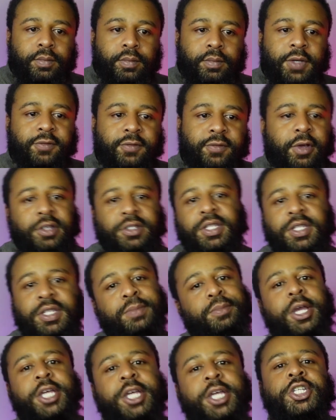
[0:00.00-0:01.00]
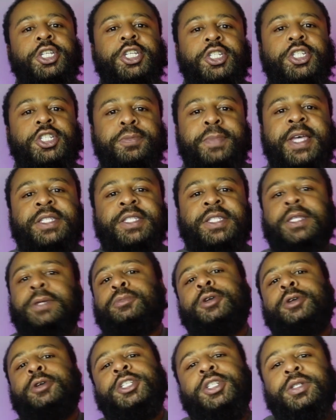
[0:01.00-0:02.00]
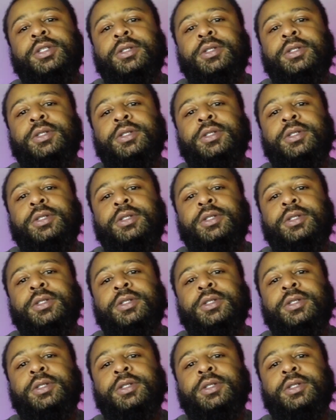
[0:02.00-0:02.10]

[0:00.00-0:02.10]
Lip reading: First impression is your best impression.